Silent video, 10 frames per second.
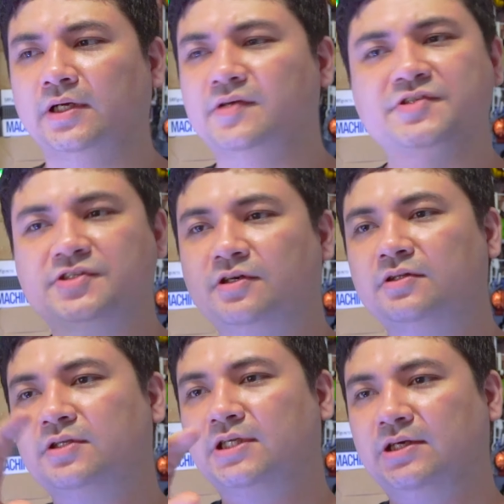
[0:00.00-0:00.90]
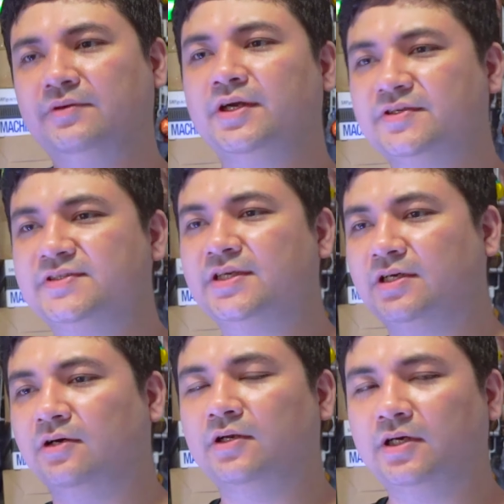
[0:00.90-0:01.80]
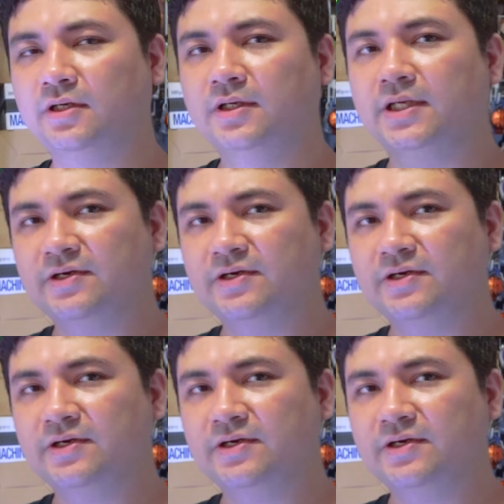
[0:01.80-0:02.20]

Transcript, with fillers: It's just called Curiosity Cola.